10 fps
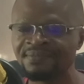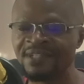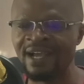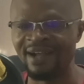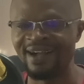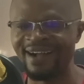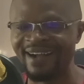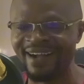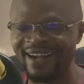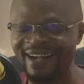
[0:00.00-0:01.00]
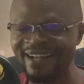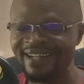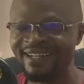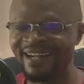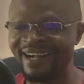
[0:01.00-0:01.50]

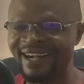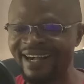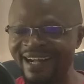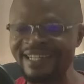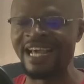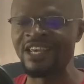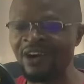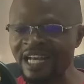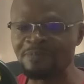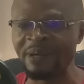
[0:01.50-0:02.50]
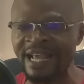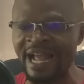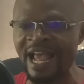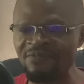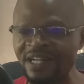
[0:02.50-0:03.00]
The youngest
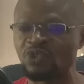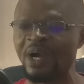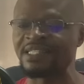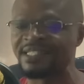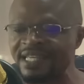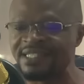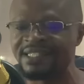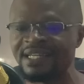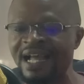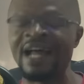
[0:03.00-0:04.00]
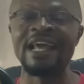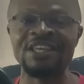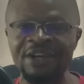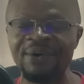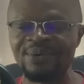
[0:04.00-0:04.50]
player ever to assist at the
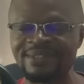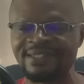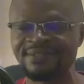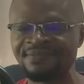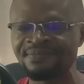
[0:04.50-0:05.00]
Euros.